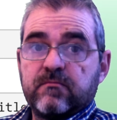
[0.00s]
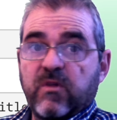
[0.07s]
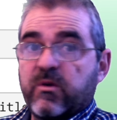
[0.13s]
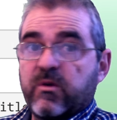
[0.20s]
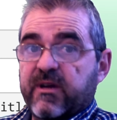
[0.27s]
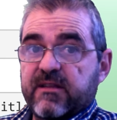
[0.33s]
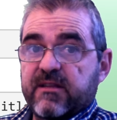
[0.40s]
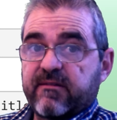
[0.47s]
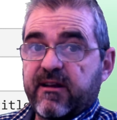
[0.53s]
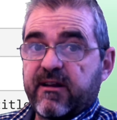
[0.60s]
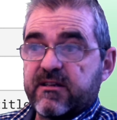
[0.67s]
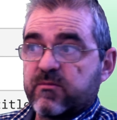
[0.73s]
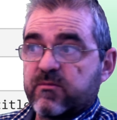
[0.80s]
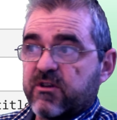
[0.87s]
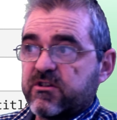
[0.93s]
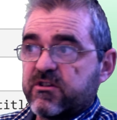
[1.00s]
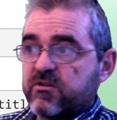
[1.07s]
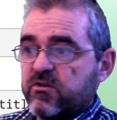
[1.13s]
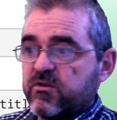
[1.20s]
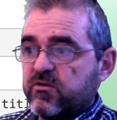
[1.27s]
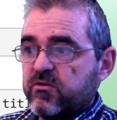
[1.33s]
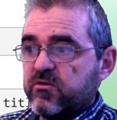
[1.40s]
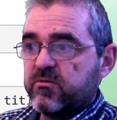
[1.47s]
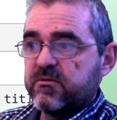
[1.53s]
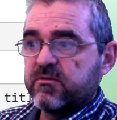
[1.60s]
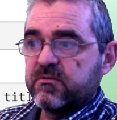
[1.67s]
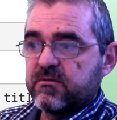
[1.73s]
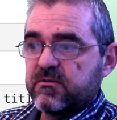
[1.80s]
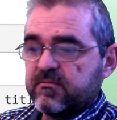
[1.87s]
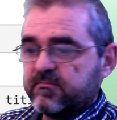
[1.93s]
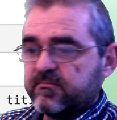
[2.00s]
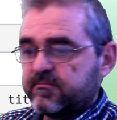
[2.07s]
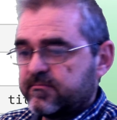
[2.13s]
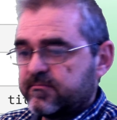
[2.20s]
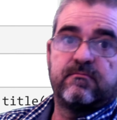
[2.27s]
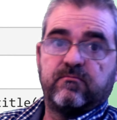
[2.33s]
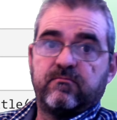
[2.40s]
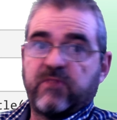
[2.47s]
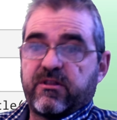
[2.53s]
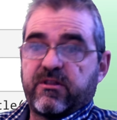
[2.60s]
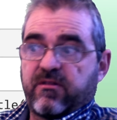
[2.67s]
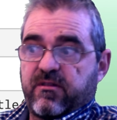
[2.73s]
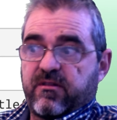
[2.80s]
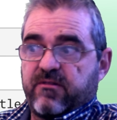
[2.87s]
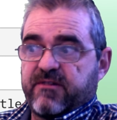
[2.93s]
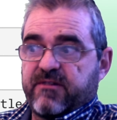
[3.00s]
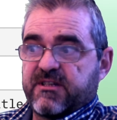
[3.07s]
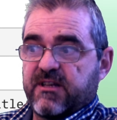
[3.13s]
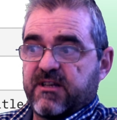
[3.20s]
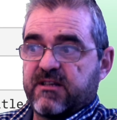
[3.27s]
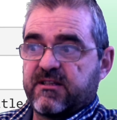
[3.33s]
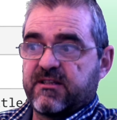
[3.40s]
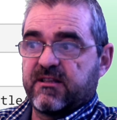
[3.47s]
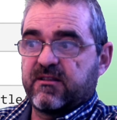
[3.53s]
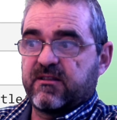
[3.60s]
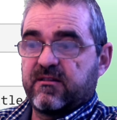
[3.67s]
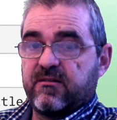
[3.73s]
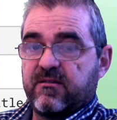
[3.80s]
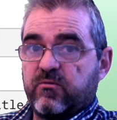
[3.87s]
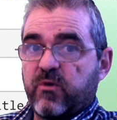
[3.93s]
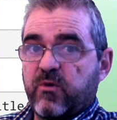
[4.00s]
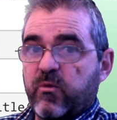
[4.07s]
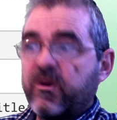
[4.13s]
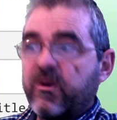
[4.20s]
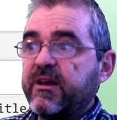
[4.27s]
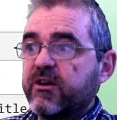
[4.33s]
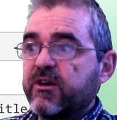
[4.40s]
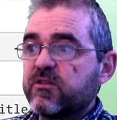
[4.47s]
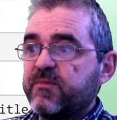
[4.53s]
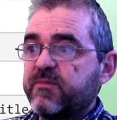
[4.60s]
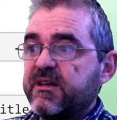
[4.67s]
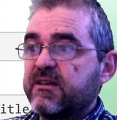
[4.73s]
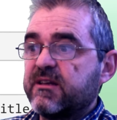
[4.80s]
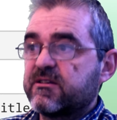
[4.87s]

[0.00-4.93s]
You can try as much as you want, but the theory says that we will not be